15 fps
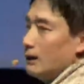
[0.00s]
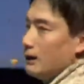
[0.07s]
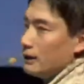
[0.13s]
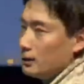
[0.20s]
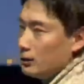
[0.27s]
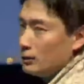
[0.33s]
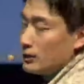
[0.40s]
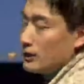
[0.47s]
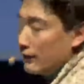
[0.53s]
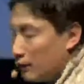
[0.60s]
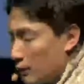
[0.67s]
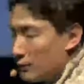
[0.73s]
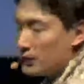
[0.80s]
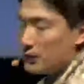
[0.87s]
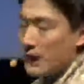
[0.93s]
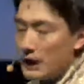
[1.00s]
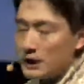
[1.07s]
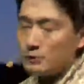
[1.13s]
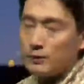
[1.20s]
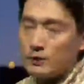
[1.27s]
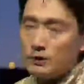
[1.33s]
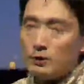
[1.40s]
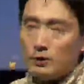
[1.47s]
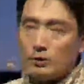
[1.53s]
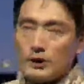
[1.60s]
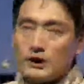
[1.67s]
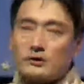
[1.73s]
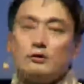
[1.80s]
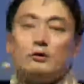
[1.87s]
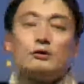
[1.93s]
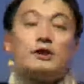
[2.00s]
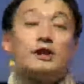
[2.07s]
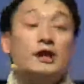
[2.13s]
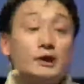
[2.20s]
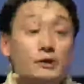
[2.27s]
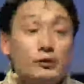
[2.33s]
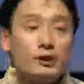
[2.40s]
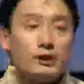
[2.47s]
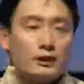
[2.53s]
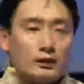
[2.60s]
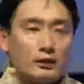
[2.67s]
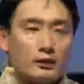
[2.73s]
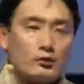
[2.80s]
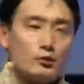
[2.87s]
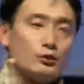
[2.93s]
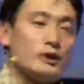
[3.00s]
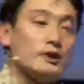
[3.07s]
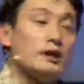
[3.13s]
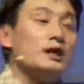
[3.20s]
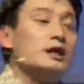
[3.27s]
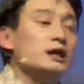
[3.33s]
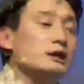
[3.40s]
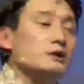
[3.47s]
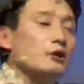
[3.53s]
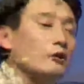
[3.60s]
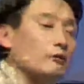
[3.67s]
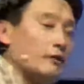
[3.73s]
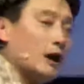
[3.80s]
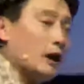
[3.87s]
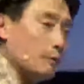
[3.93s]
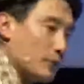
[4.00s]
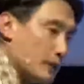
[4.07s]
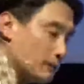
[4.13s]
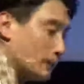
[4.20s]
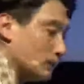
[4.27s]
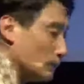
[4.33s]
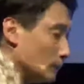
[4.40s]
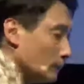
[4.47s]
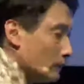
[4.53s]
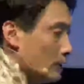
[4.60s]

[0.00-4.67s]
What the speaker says: you know, development, as we know, is not catering to the need of our people.